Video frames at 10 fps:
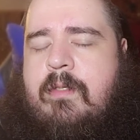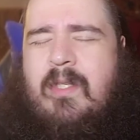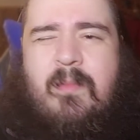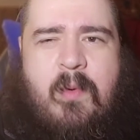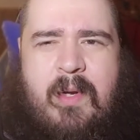
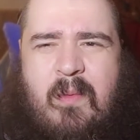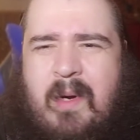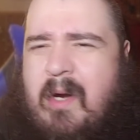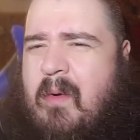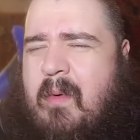to the point
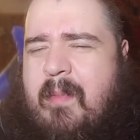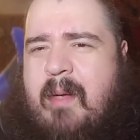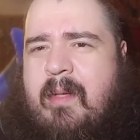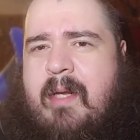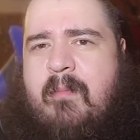where a
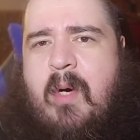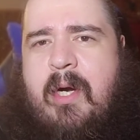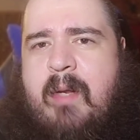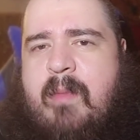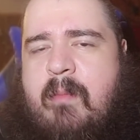Republican
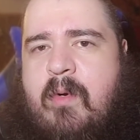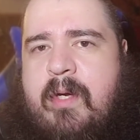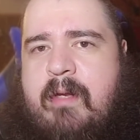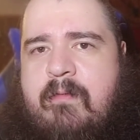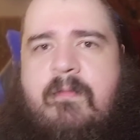Party member
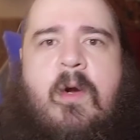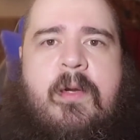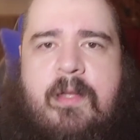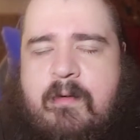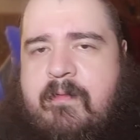can
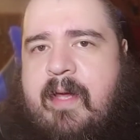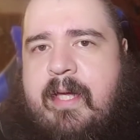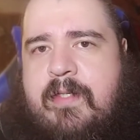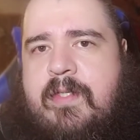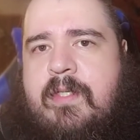fart in their
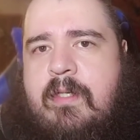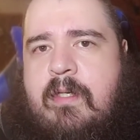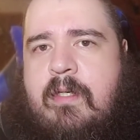face